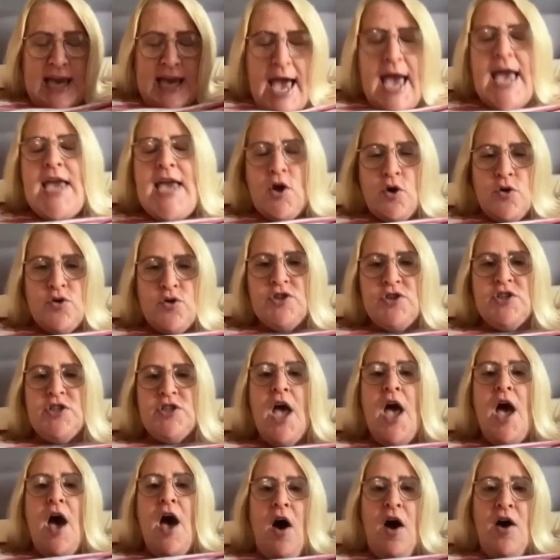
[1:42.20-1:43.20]
chaos,
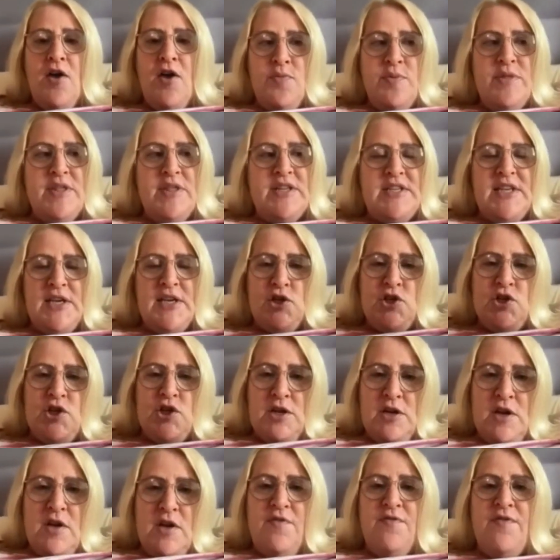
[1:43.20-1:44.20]
either with
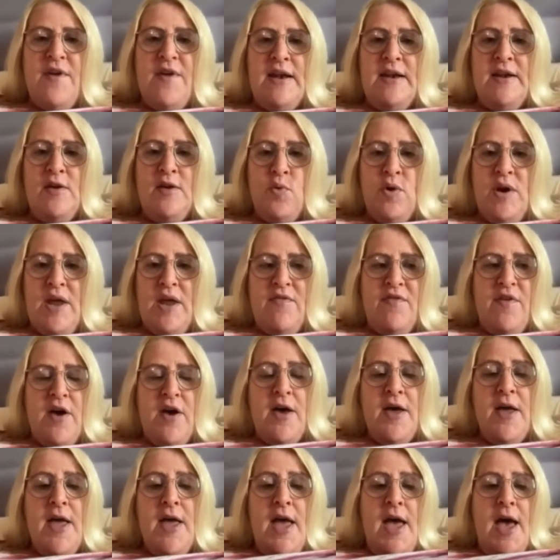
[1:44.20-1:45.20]
addiction, offending,
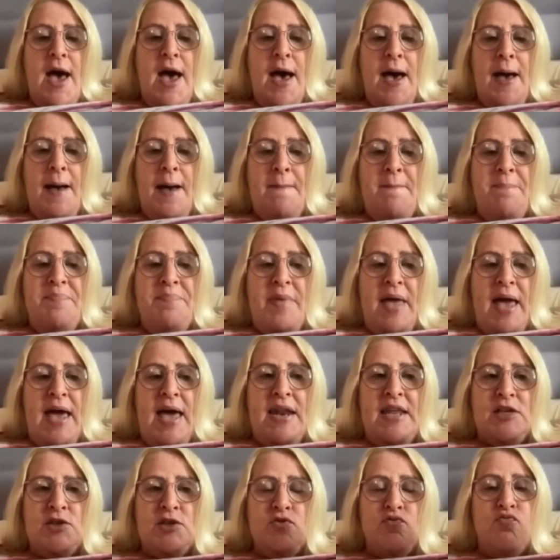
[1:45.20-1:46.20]
whatever. And
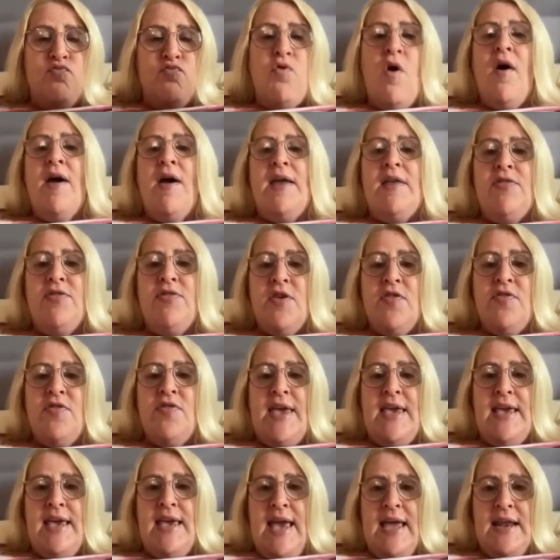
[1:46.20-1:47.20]
it's right that
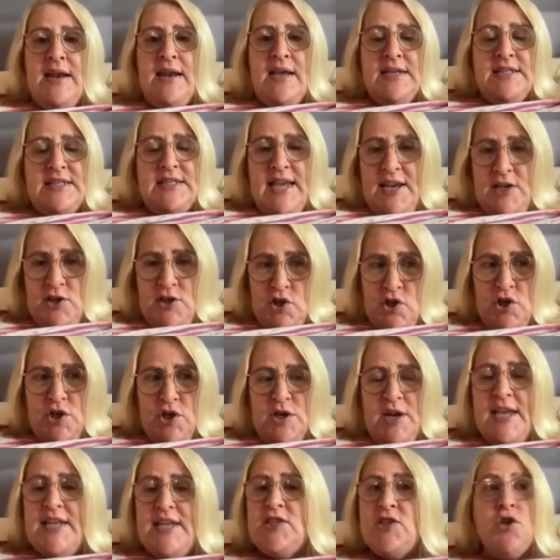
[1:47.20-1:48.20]
they get
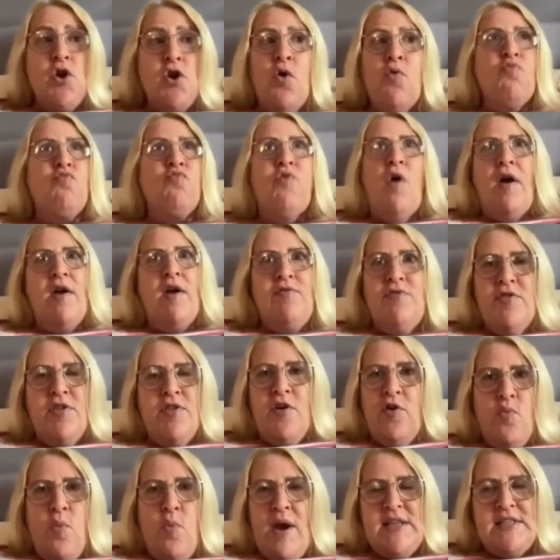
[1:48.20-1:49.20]
attention. It's not right that they're
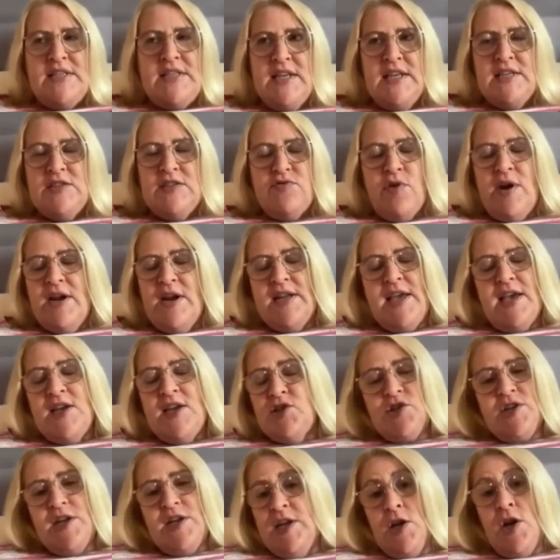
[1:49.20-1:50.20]
a waiting list for
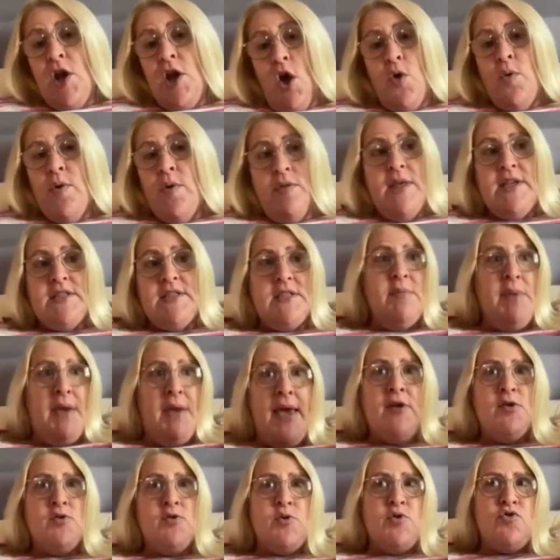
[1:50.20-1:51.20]
ADHD. No, and that's something
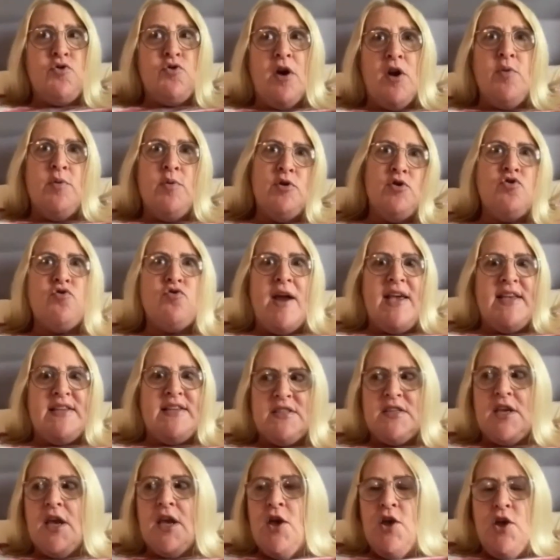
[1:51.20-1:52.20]
else we're trying to
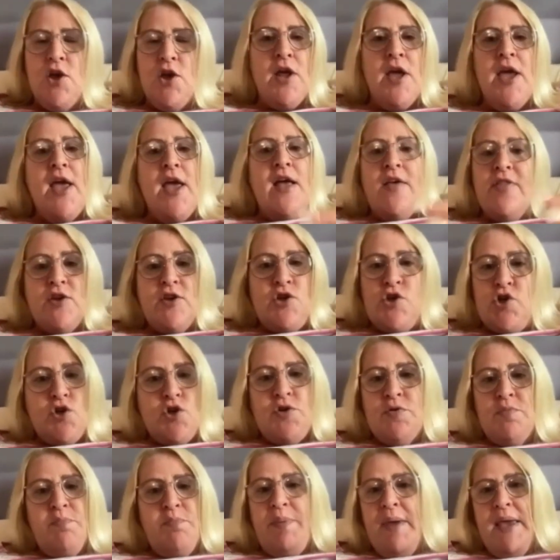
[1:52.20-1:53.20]
address. There
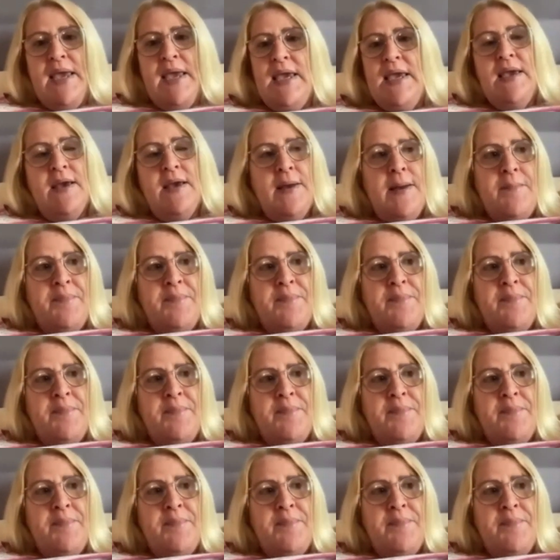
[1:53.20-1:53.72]
shouldn't be